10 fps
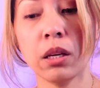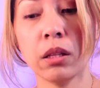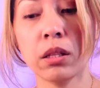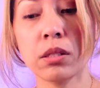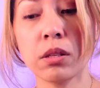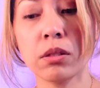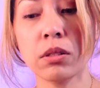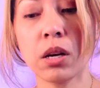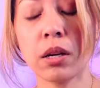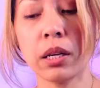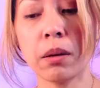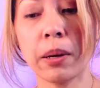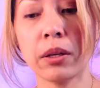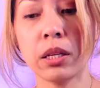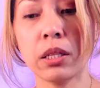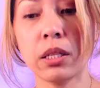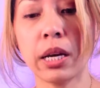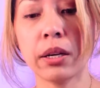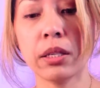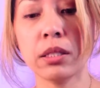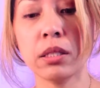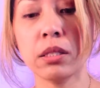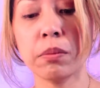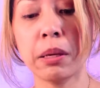That's also talking about an inheritance.